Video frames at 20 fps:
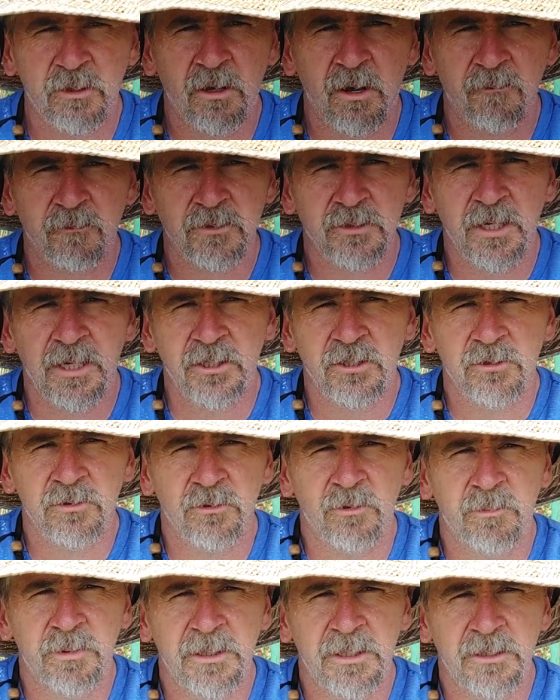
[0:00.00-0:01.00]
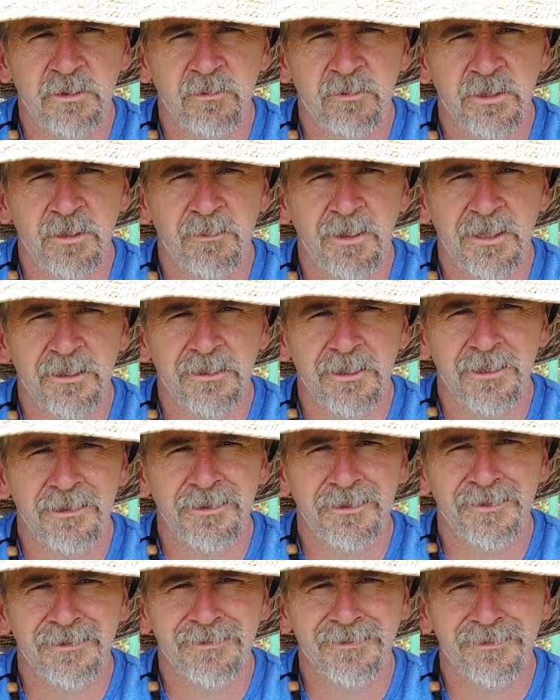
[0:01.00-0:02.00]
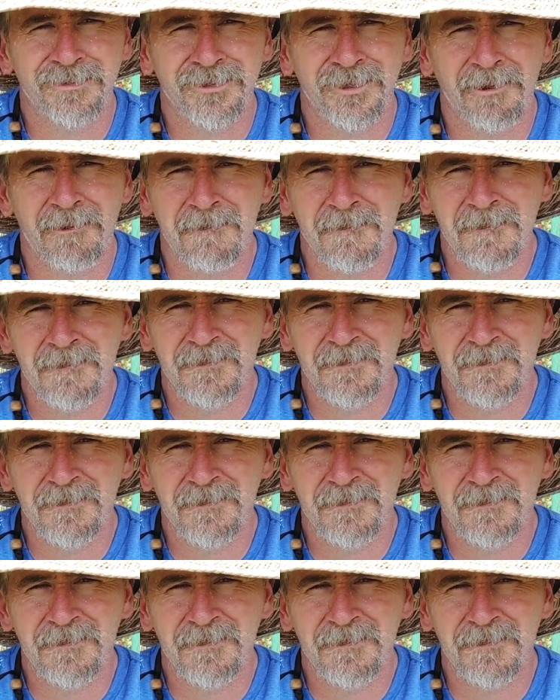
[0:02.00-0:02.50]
conversational piece when somebody sees it. So